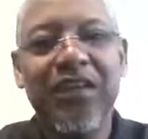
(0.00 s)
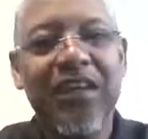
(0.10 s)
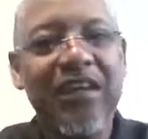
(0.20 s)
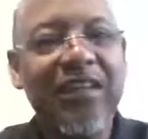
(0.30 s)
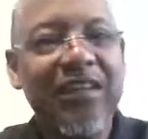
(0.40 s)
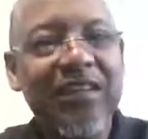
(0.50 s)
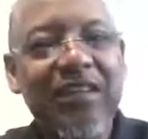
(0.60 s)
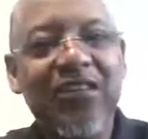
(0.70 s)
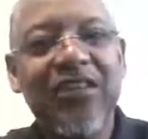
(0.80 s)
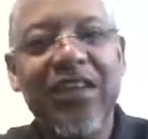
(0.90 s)
at any
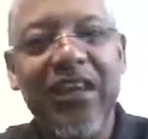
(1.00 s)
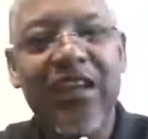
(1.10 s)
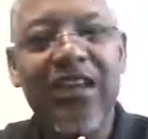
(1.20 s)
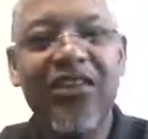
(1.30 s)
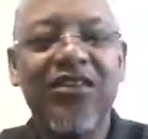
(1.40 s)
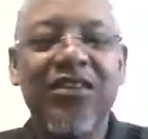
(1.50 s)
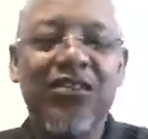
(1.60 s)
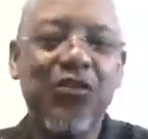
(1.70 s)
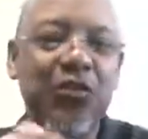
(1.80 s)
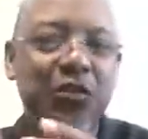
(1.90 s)
given age in
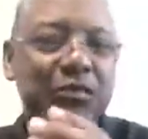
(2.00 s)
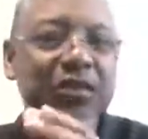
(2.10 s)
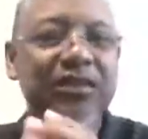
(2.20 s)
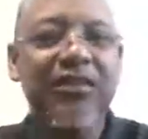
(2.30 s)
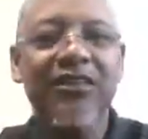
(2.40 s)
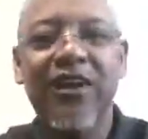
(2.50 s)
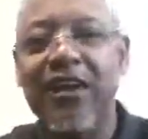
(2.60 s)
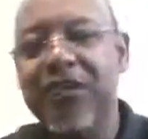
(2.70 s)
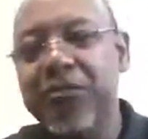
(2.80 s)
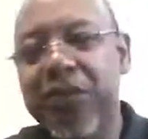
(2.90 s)
your particular
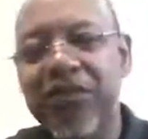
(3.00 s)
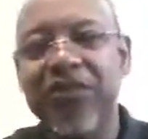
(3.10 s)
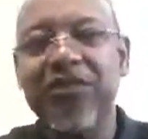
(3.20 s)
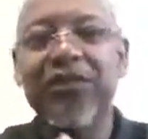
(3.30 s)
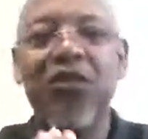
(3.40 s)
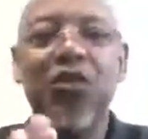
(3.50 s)
occupation